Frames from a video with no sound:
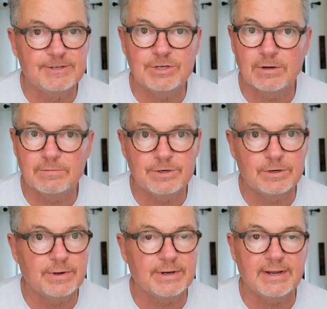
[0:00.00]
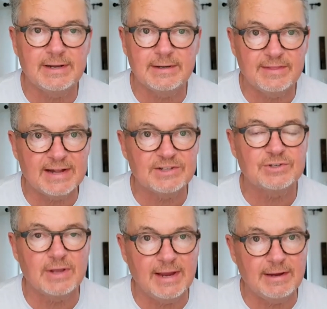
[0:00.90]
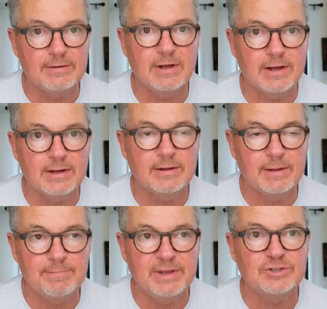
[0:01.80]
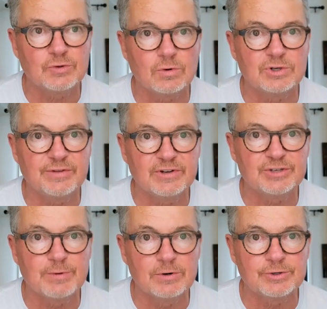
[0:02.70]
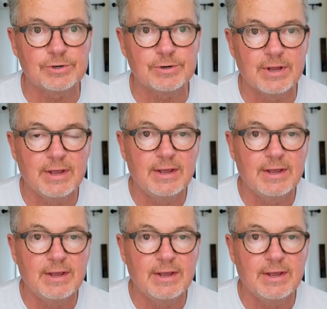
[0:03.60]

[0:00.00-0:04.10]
Don't do it. That's a big source of exposure